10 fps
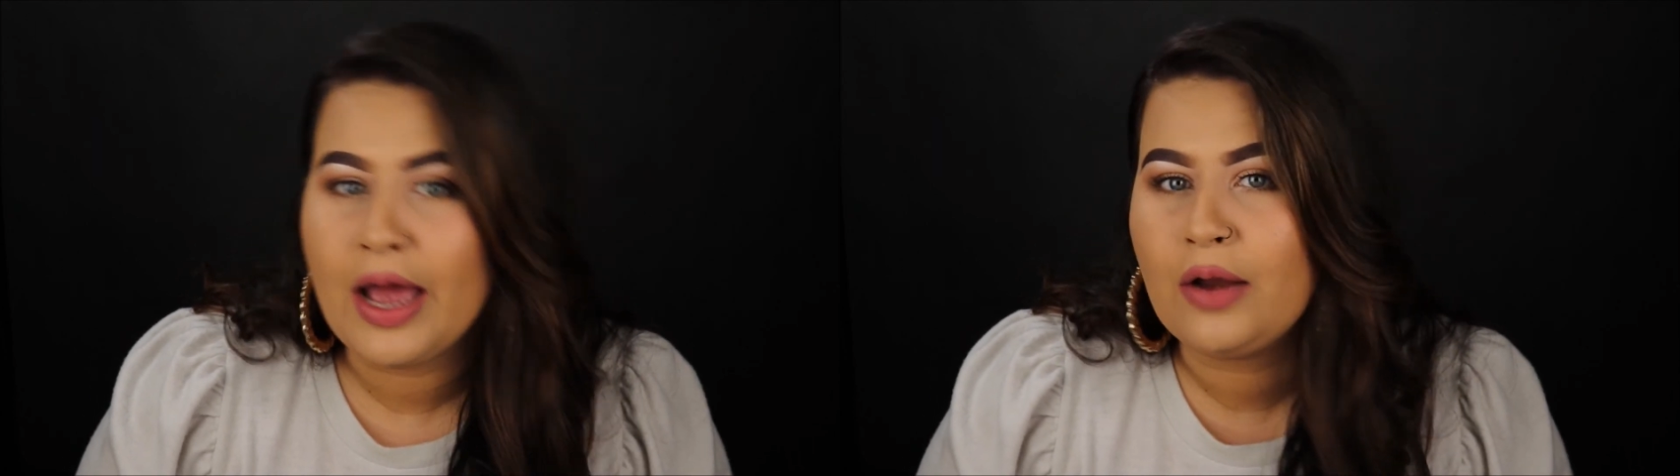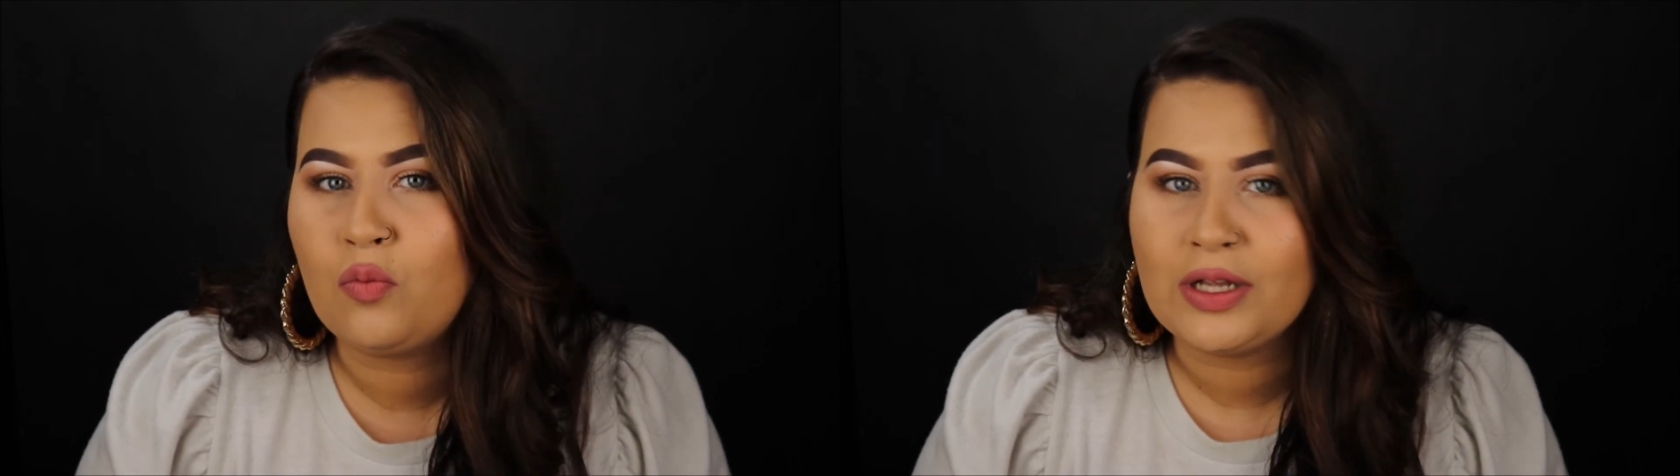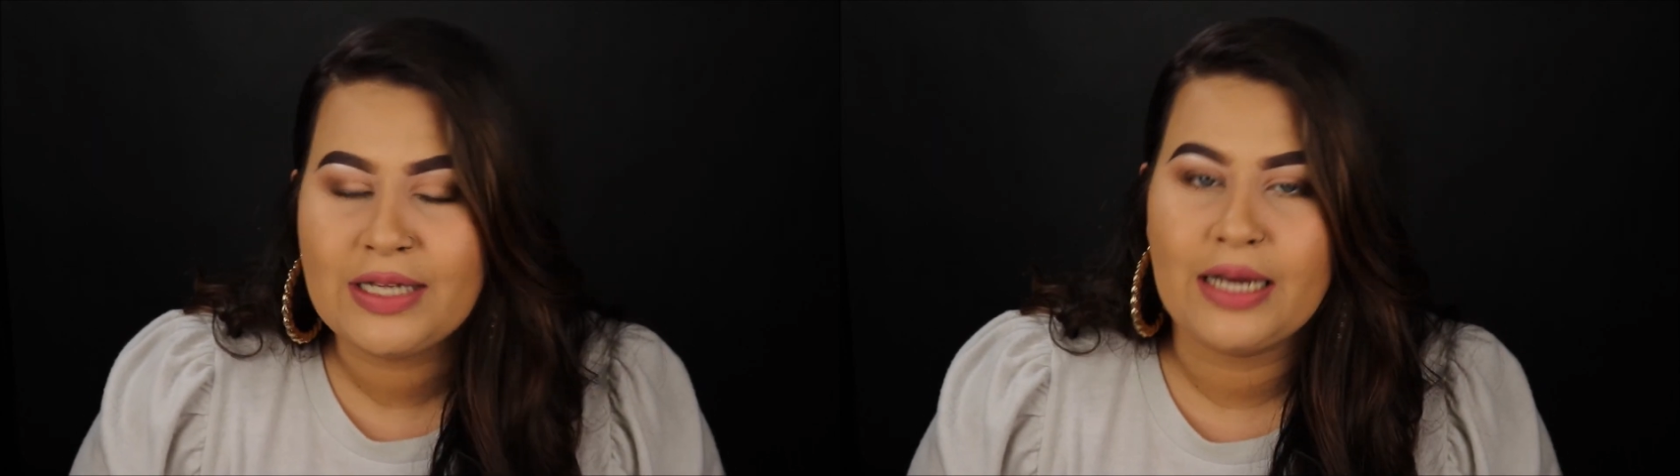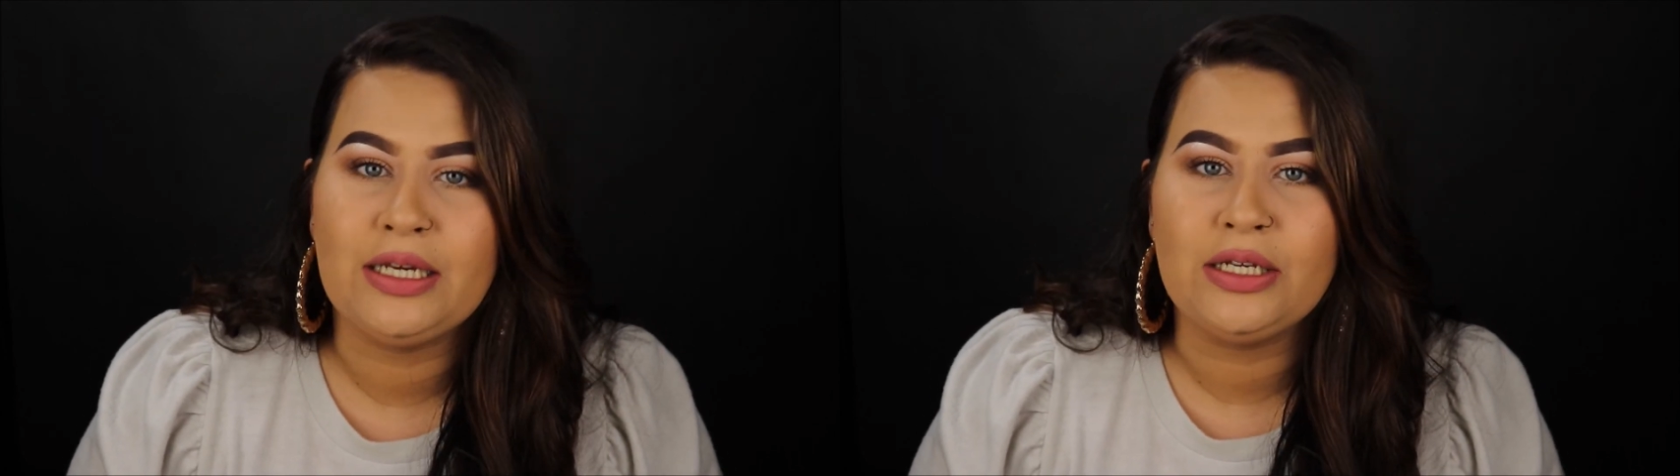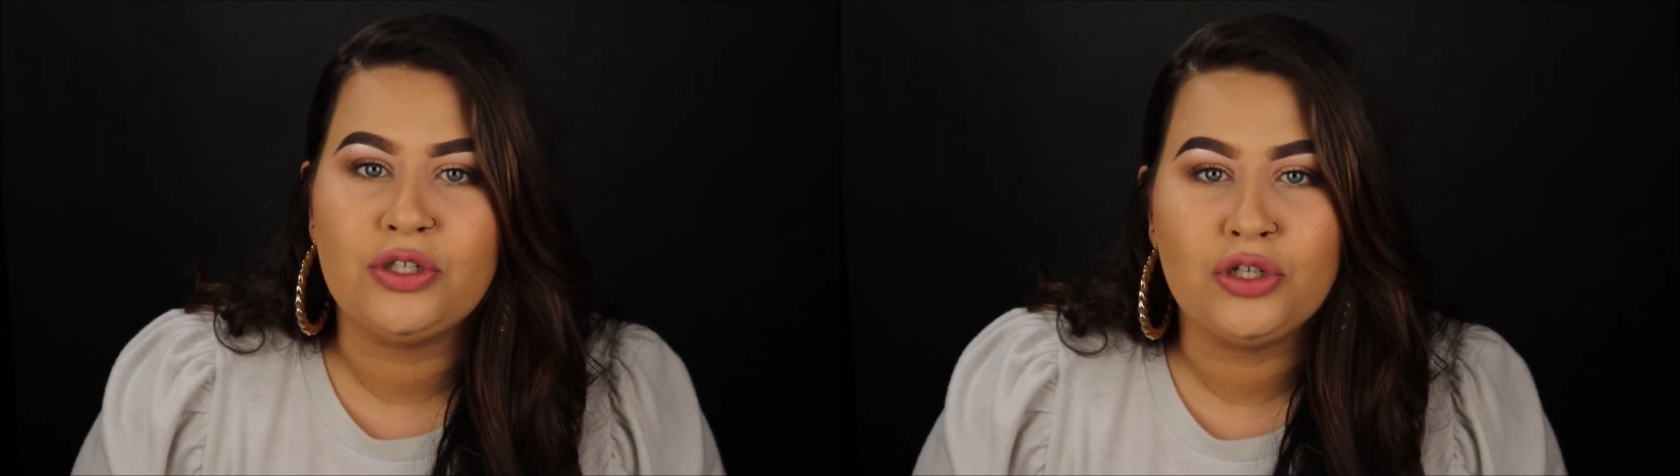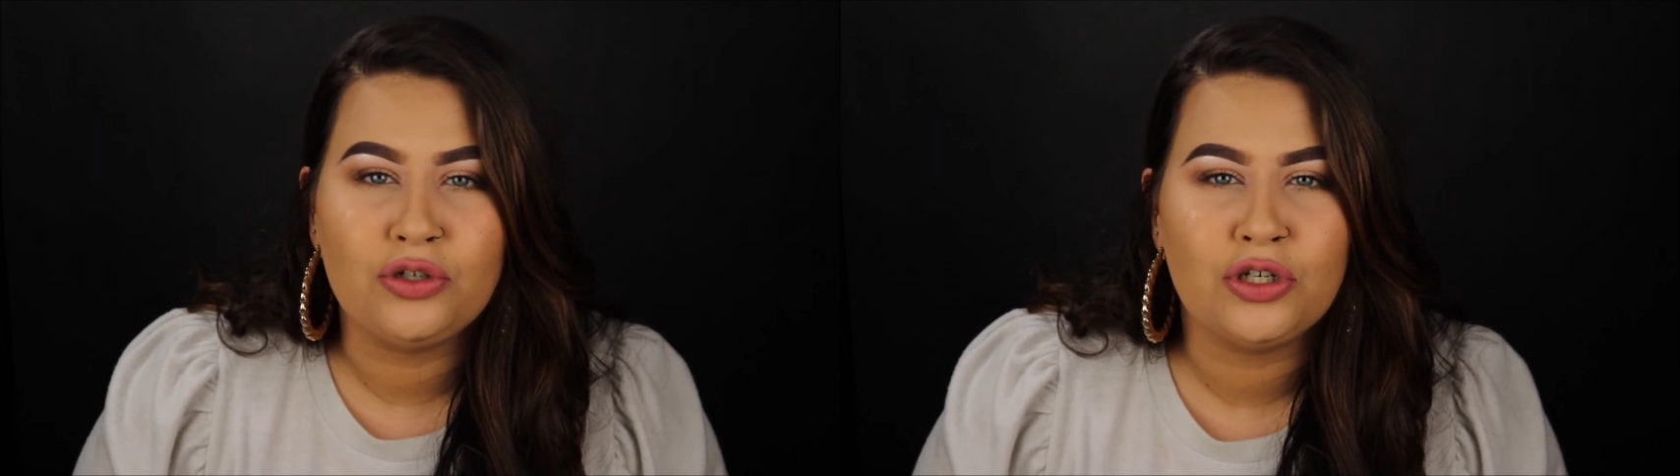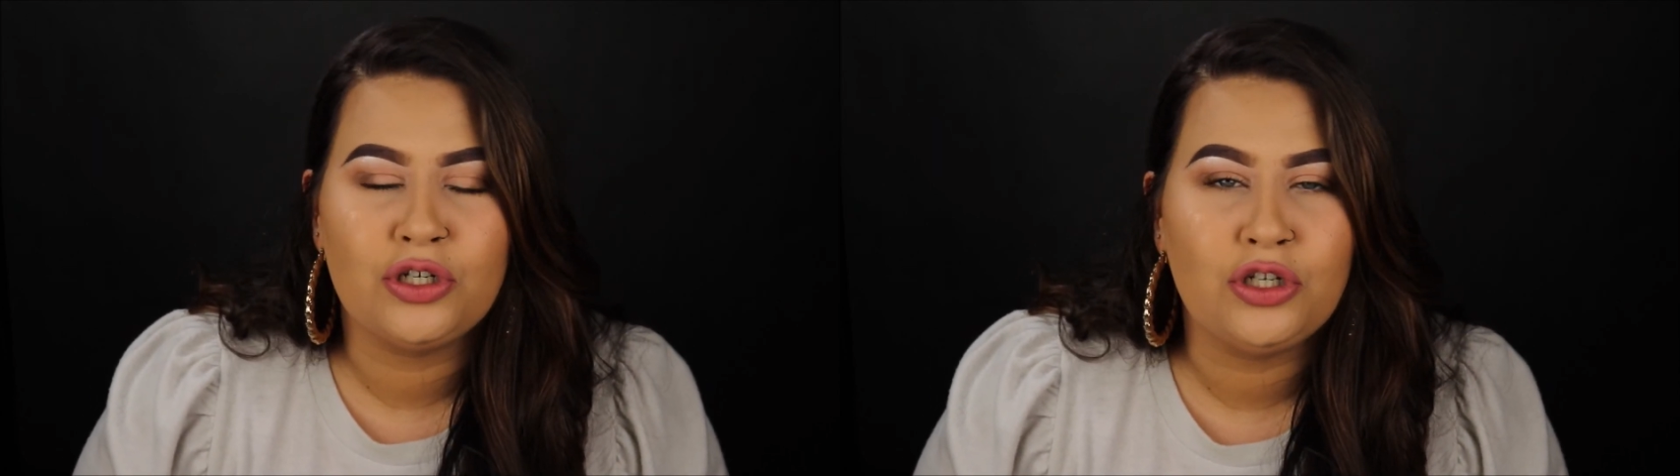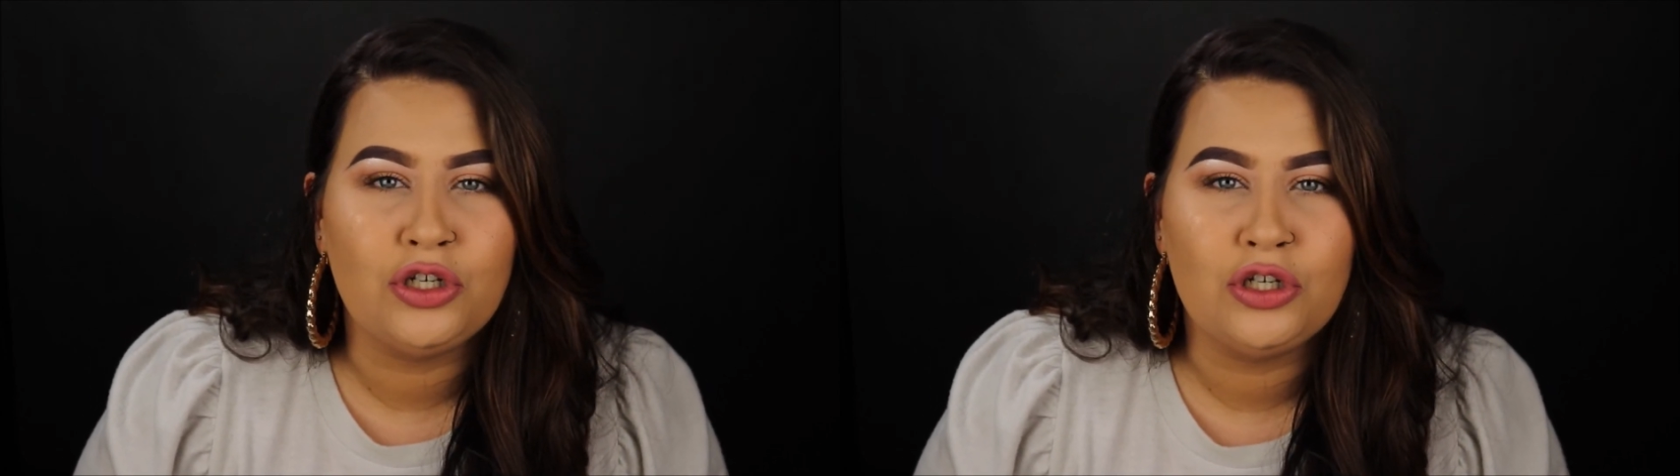and what techniques you